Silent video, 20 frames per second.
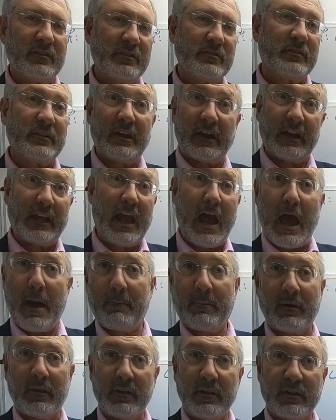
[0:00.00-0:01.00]
Is it a
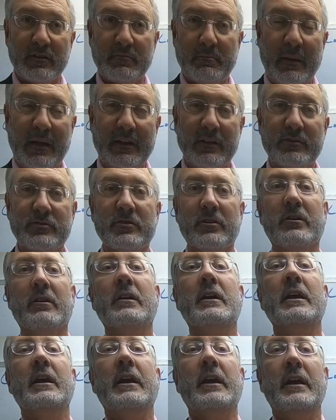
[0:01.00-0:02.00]
capital
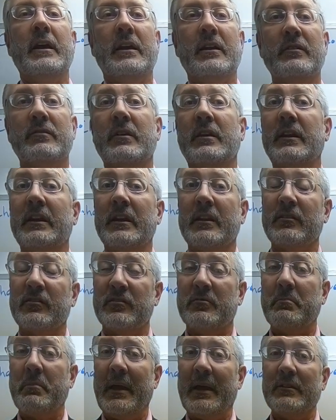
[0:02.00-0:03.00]
expenditure? Is it an
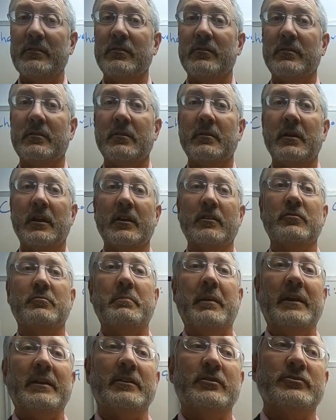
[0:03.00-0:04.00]
expense
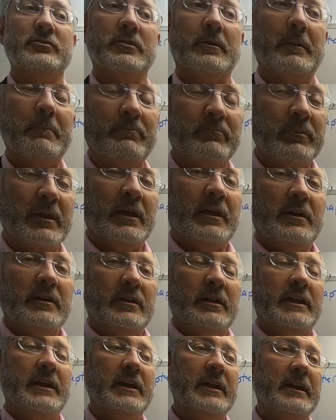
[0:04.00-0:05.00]
expenditure?
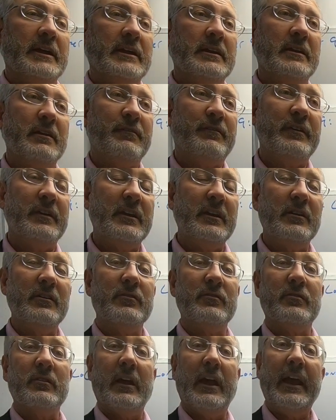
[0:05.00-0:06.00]
And if it
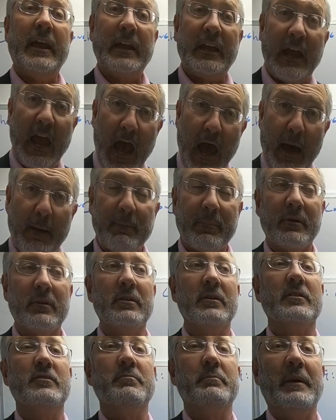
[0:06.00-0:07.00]
is a
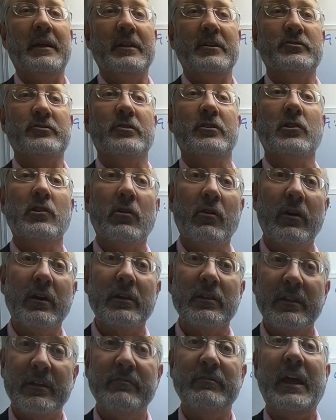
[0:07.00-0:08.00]
capital expenditure,
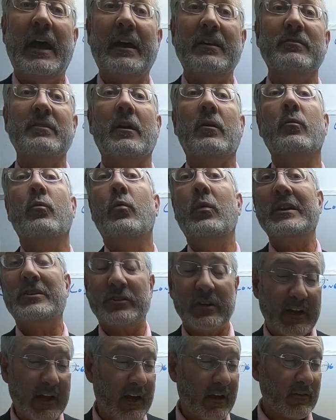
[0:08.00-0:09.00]
long-lived asset, which
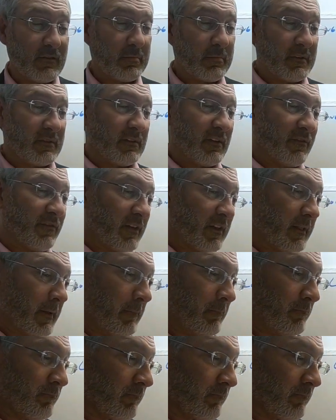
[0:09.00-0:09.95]
account specifically?